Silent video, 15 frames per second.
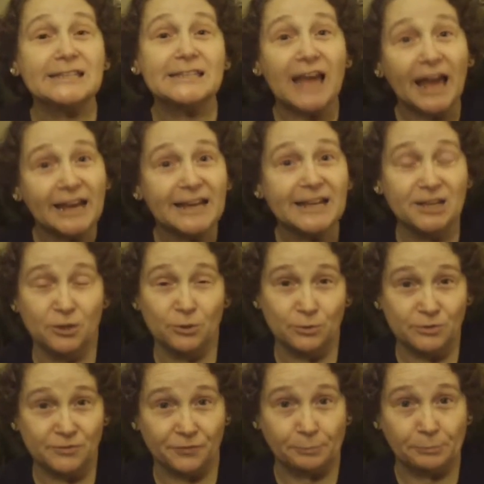exciting
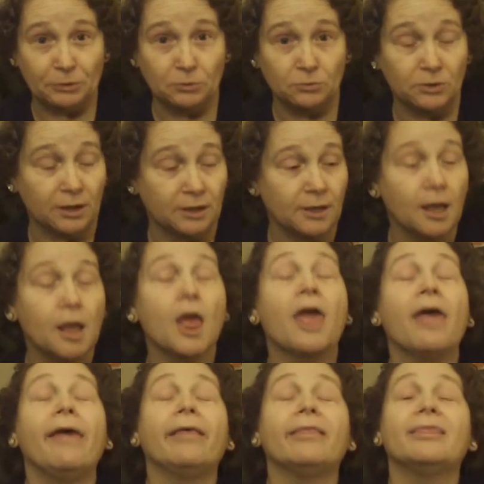news from Googan.
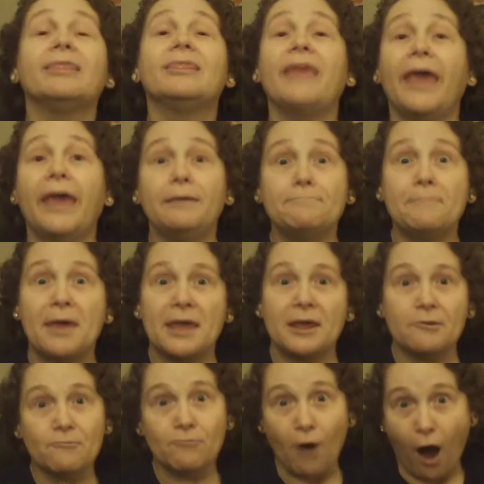They
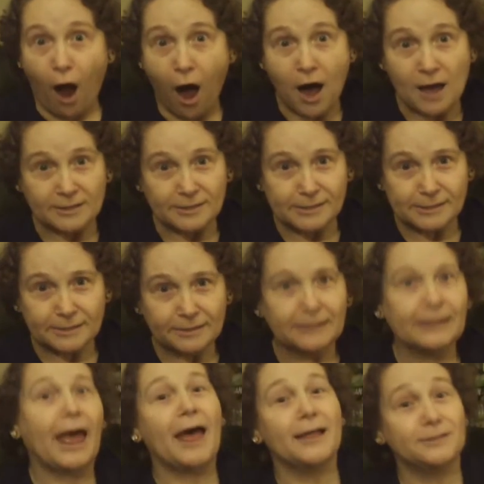made rods.
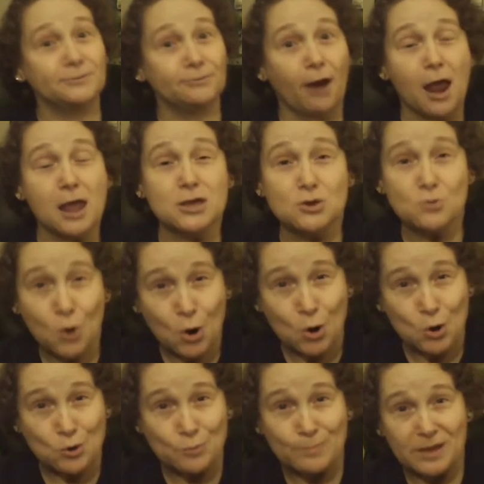That's right, you
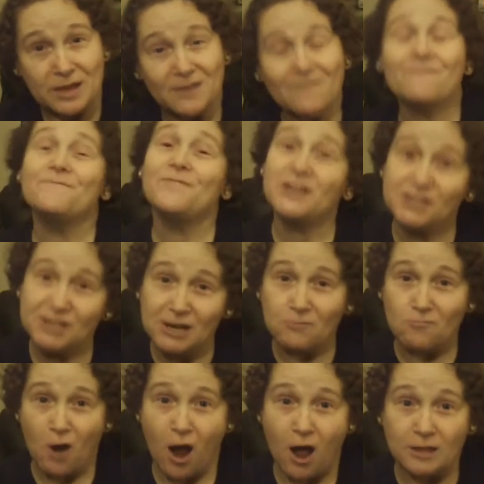heard me. Fishing
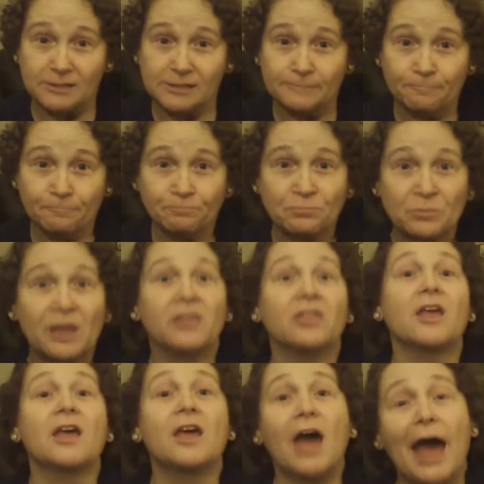rods.
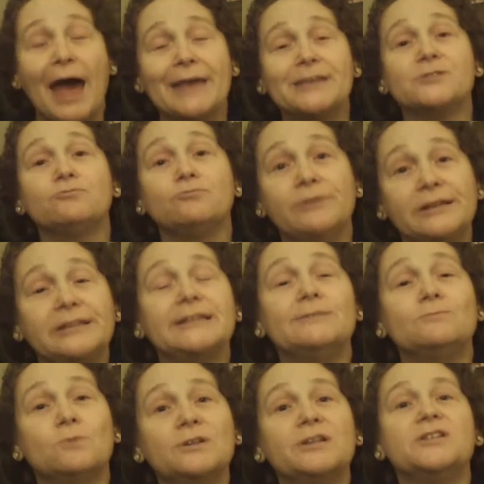The guys really
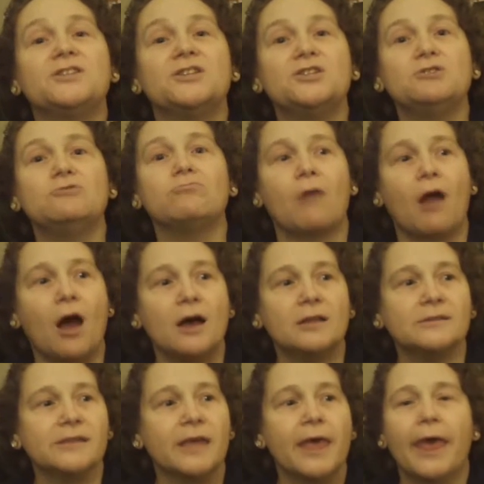wanted to do
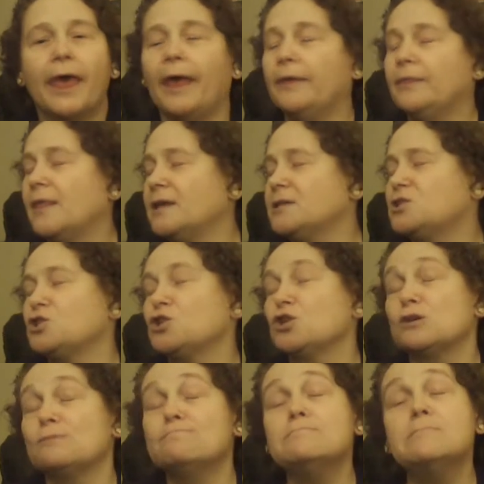rods, and they took
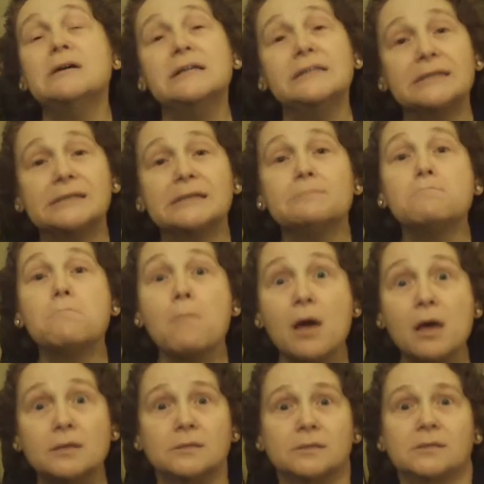months and
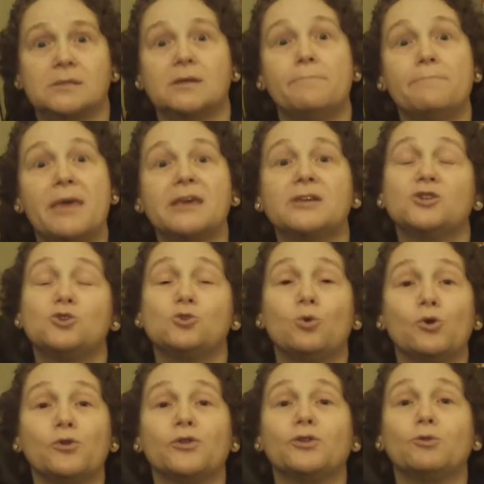months to make
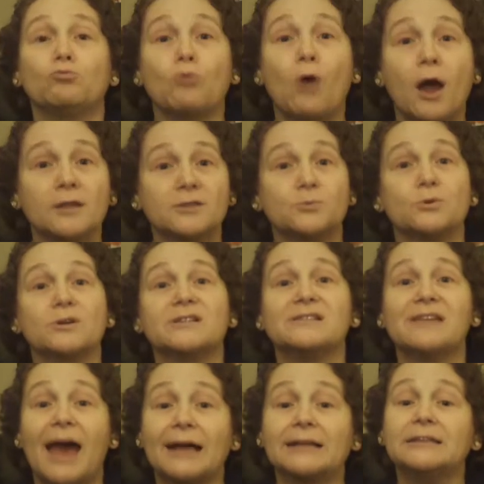sure that the rods were
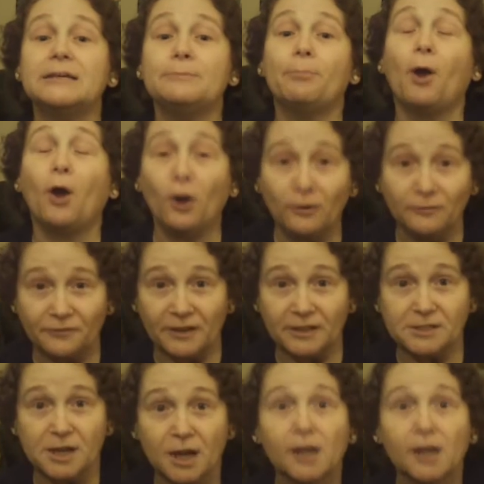exactly perfect